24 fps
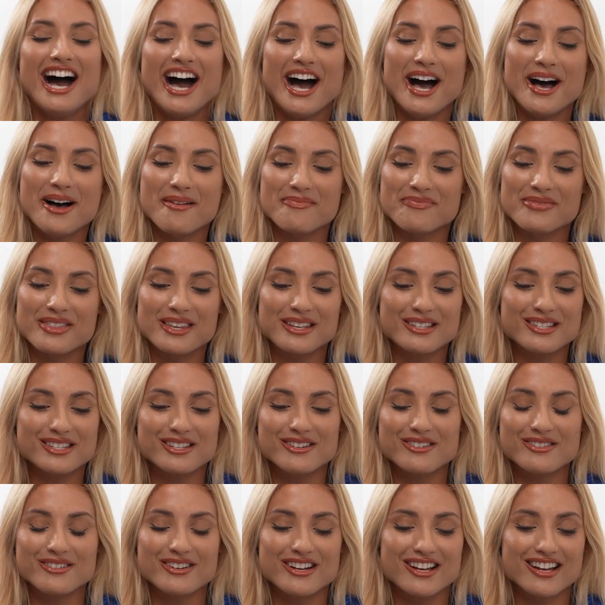
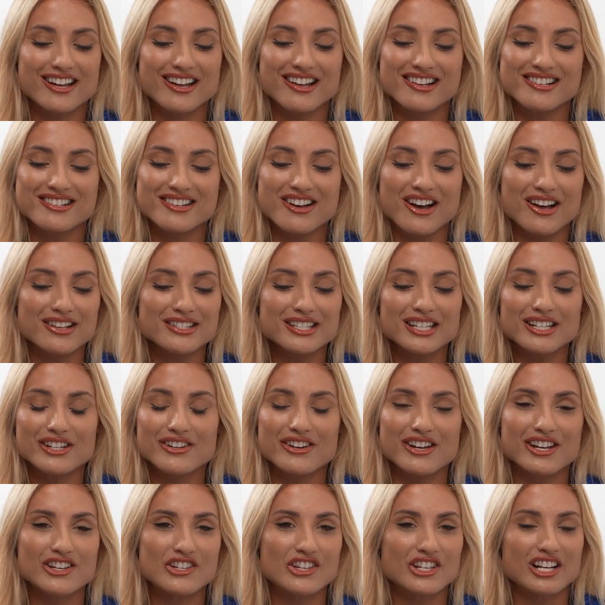So content
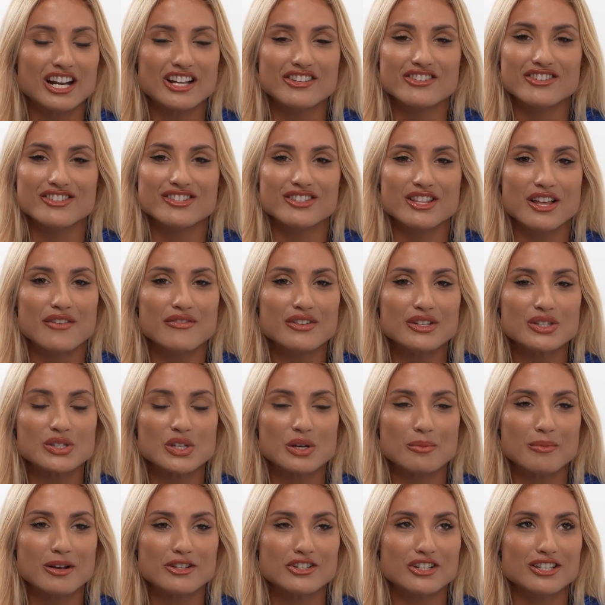creation, I just love it
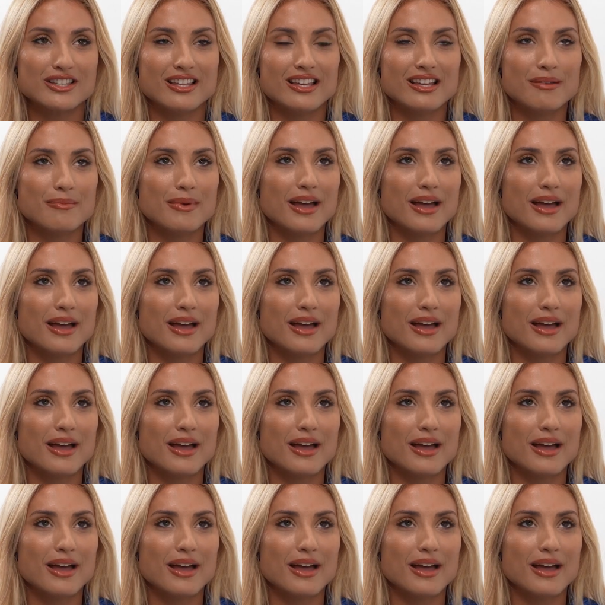so much. I think